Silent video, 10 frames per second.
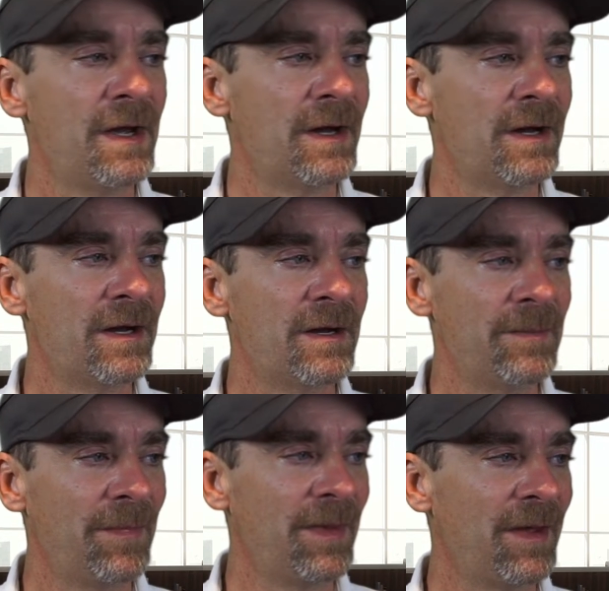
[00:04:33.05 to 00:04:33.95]

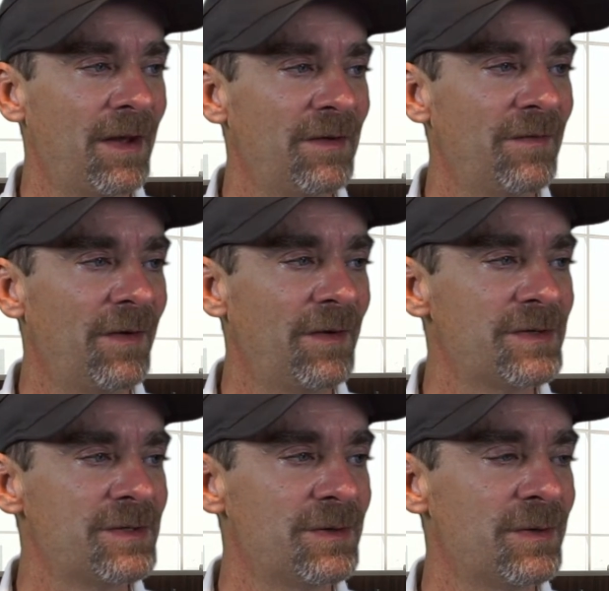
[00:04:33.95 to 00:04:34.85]
Um, I've
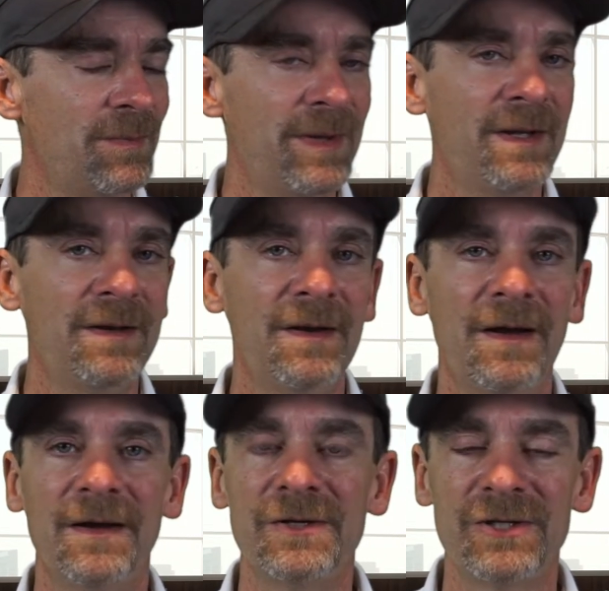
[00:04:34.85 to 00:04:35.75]
also been
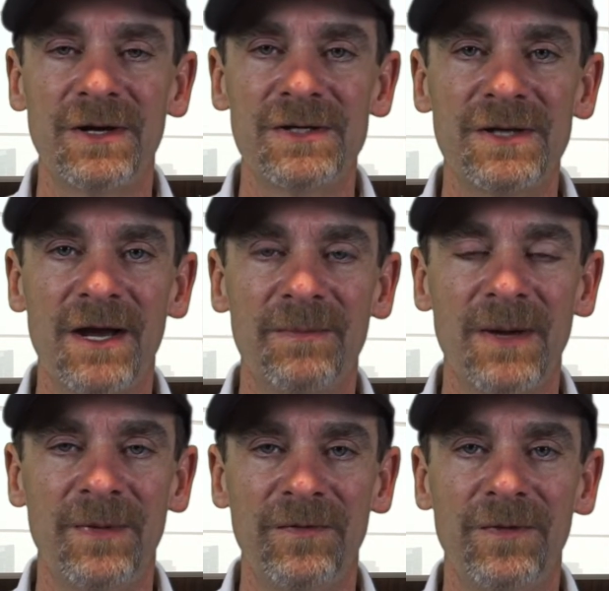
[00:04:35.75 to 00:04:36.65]
a Shutterstock
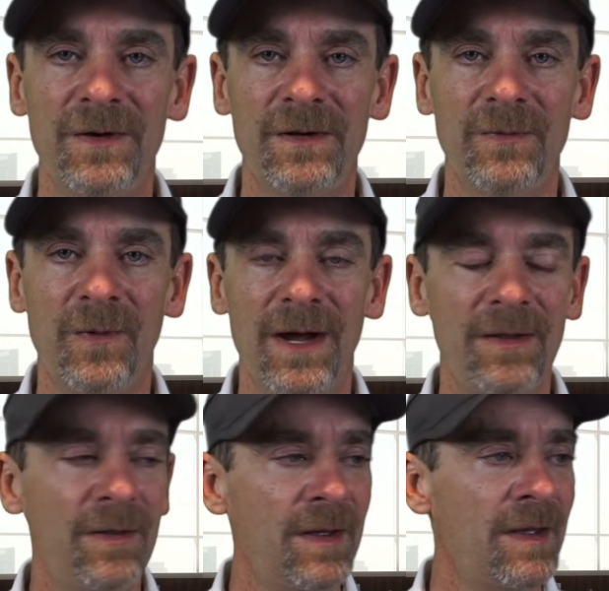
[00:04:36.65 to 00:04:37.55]
member for a good
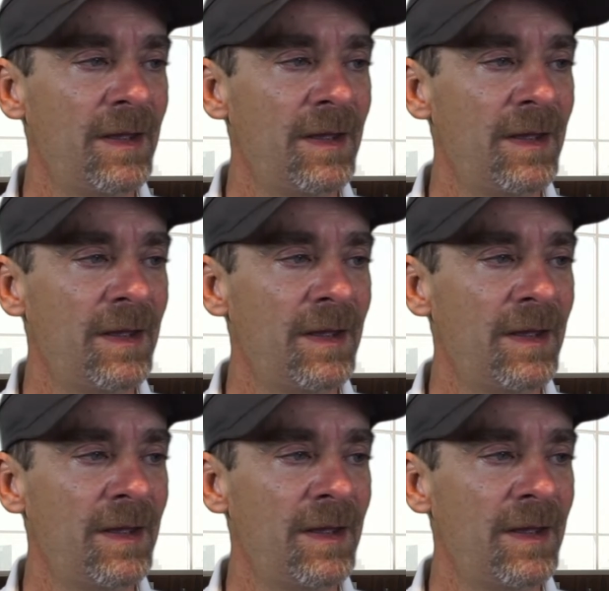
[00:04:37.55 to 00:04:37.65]
while.